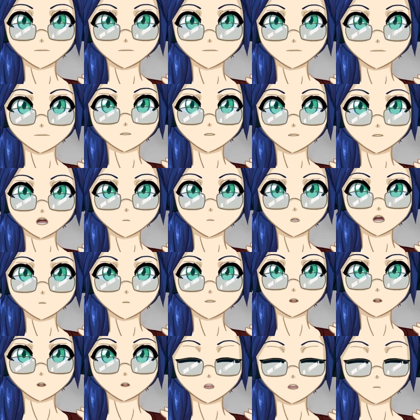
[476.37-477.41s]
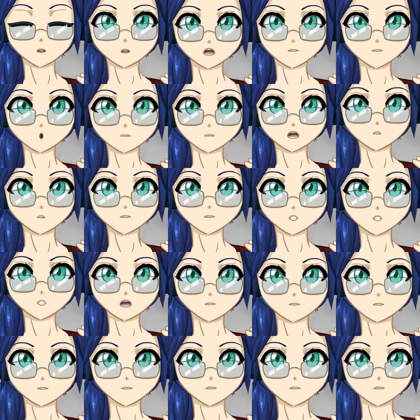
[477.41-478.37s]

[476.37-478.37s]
Sometimes a game has rough edges.